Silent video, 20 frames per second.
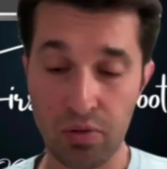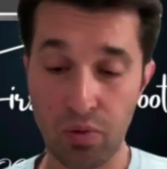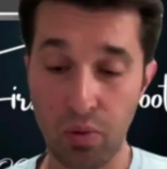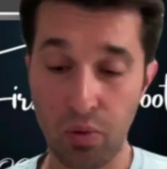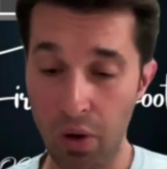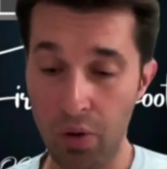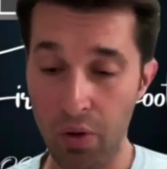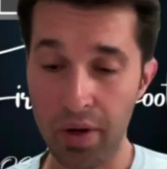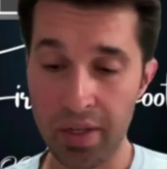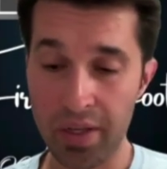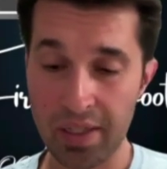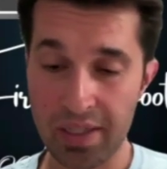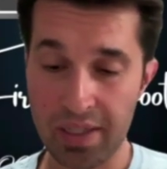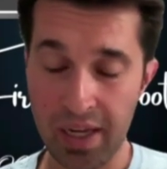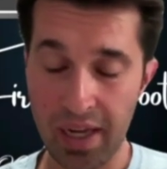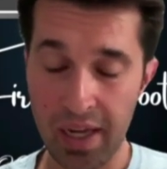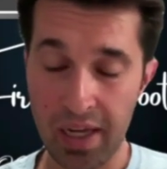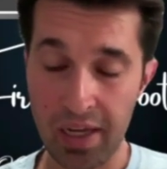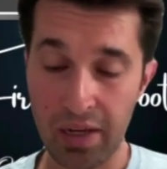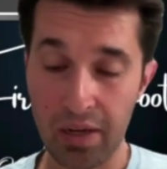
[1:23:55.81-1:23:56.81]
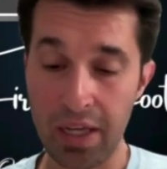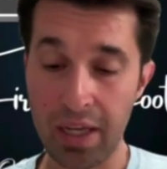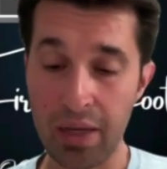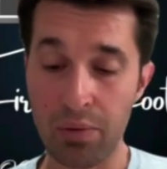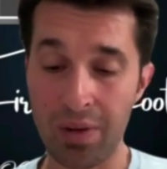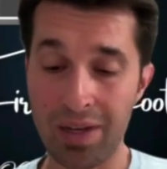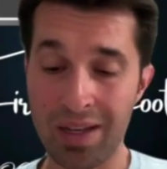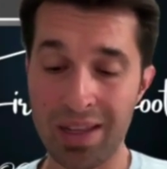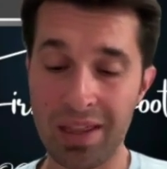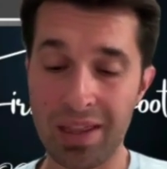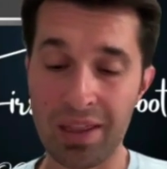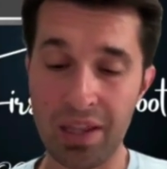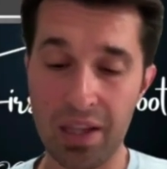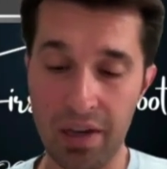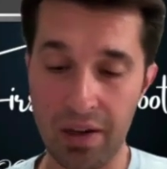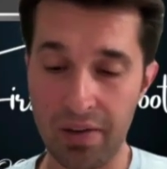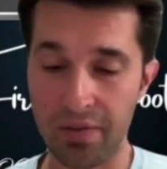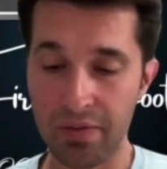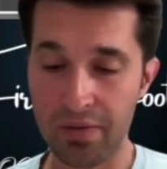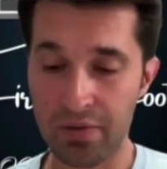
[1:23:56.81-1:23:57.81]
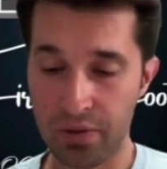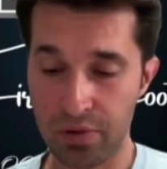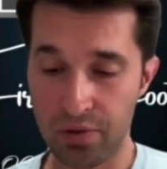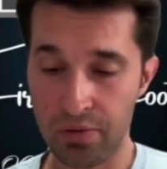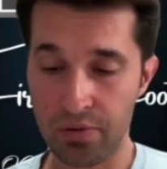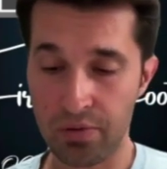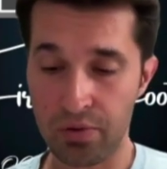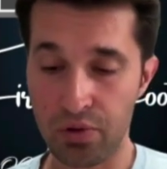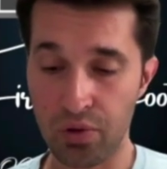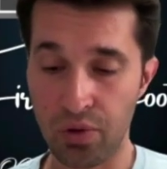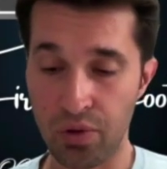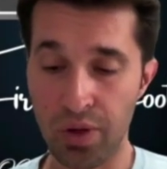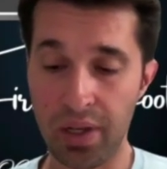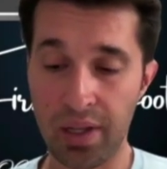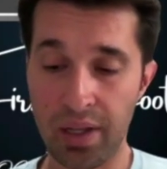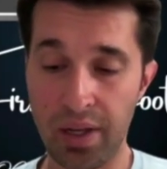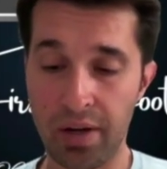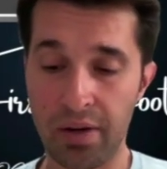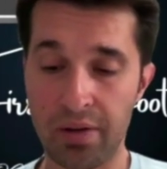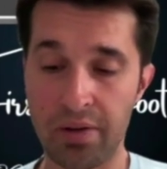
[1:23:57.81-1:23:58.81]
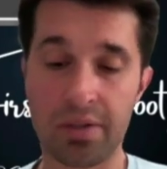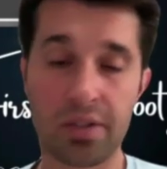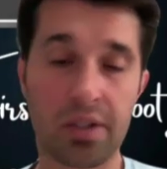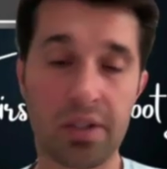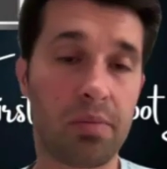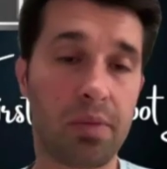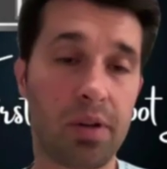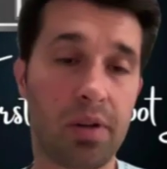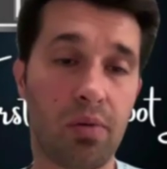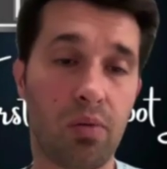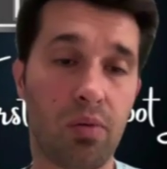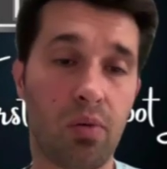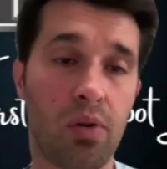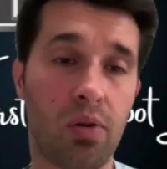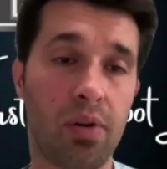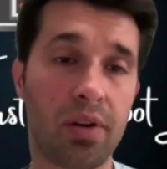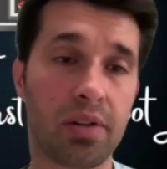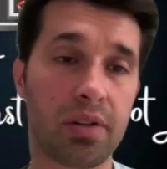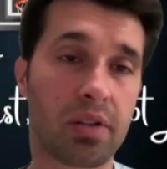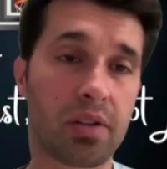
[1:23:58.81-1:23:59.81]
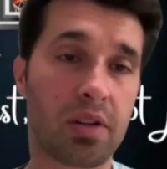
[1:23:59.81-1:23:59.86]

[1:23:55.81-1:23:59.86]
quoted saying he would love to join Lakers amid Warriors